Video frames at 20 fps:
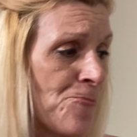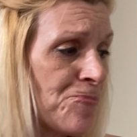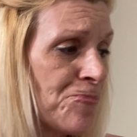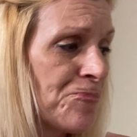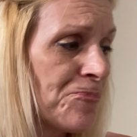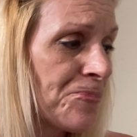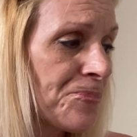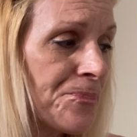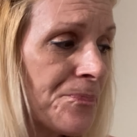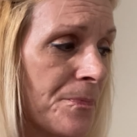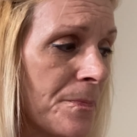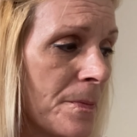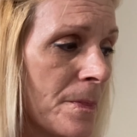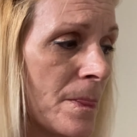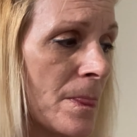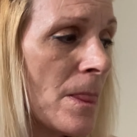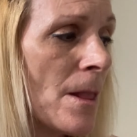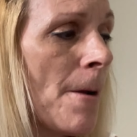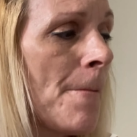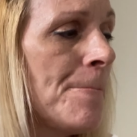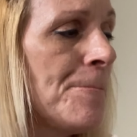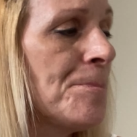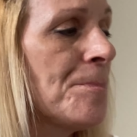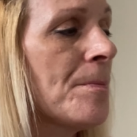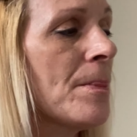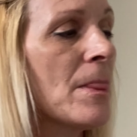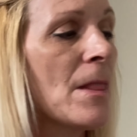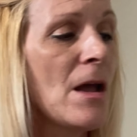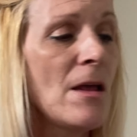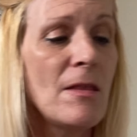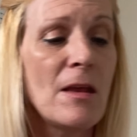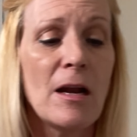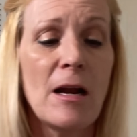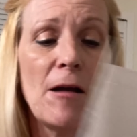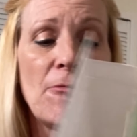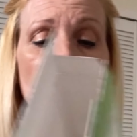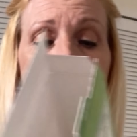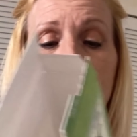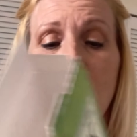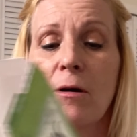and then
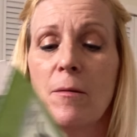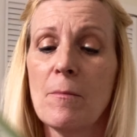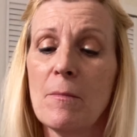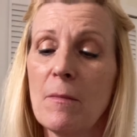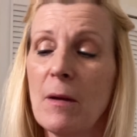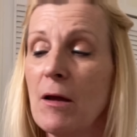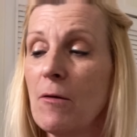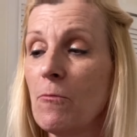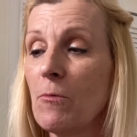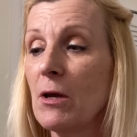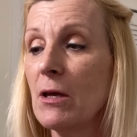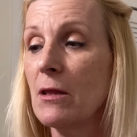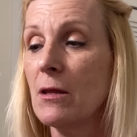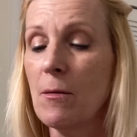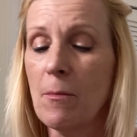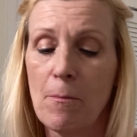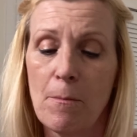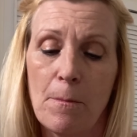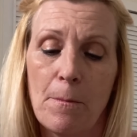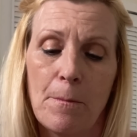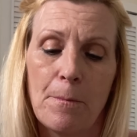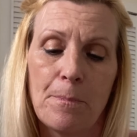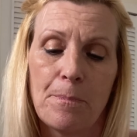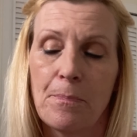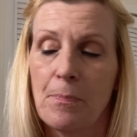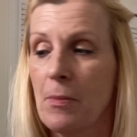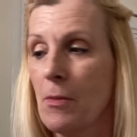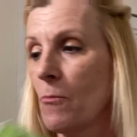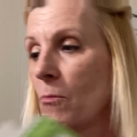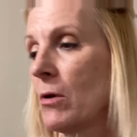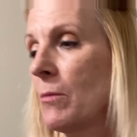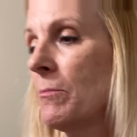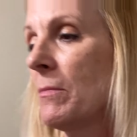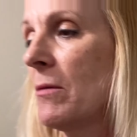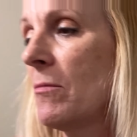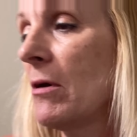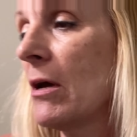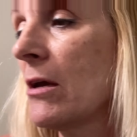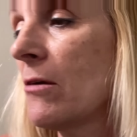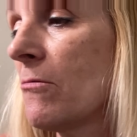I will come and read the, well,
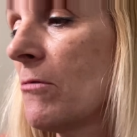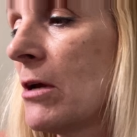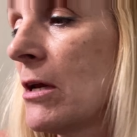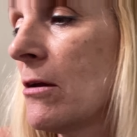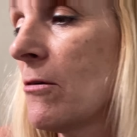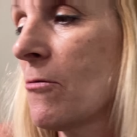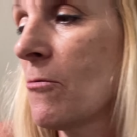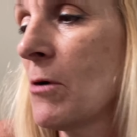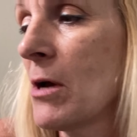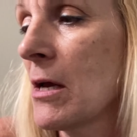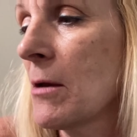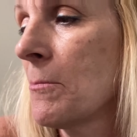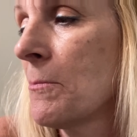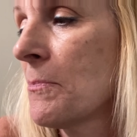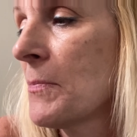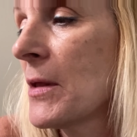maybe I can read it quick.